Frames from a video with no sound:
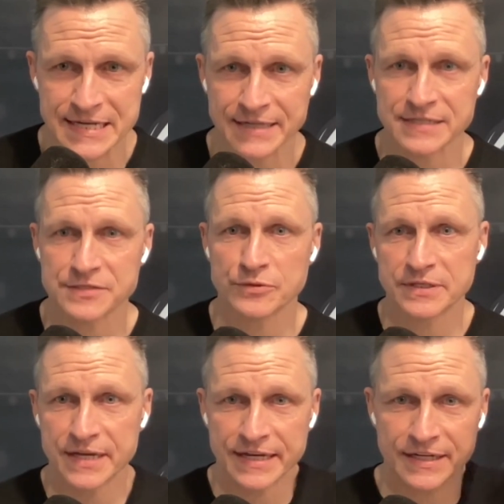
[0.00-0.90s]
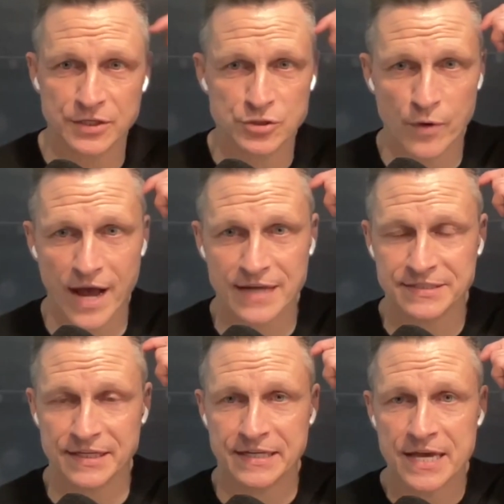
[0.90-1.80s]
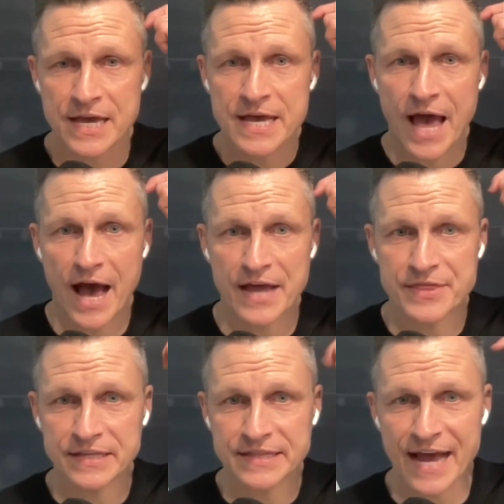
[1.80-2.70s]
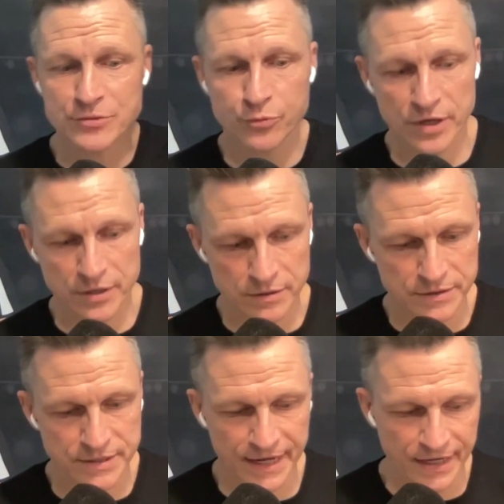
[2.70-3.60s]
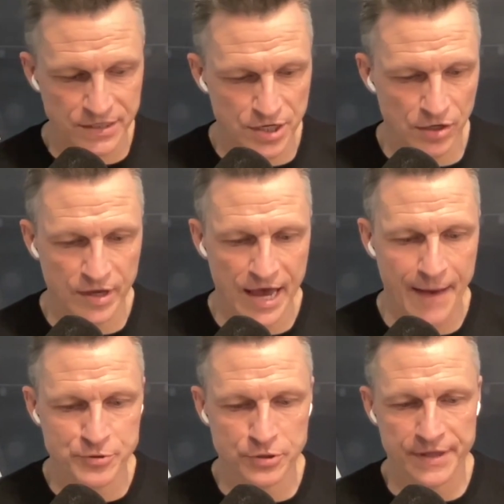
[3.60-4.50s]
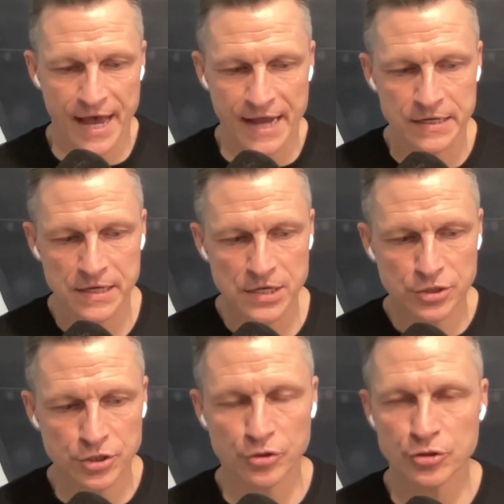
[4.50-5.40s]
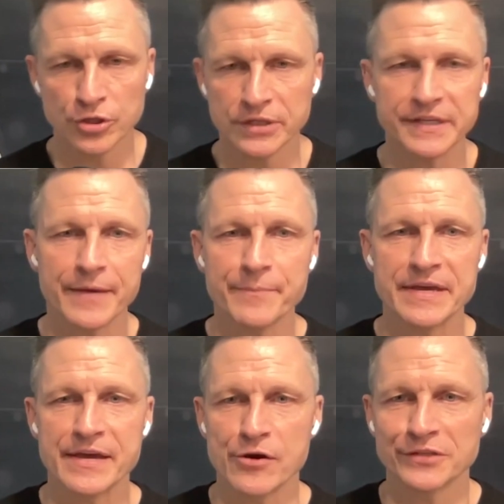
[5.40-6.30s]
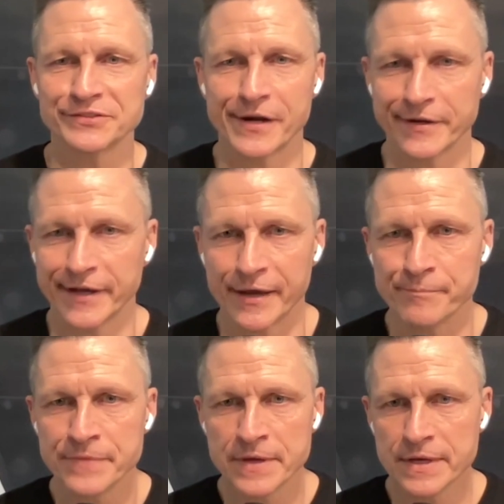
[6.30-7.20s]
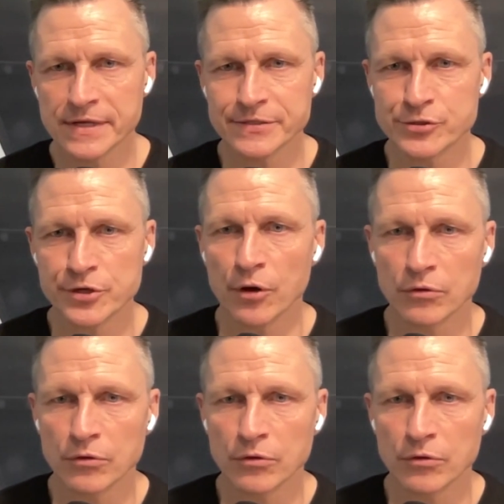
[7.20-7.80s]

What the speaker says: seconds with Canada, US, like, I think that's where the NHL captured that. You look at the NBA All-Star game, it's a joke,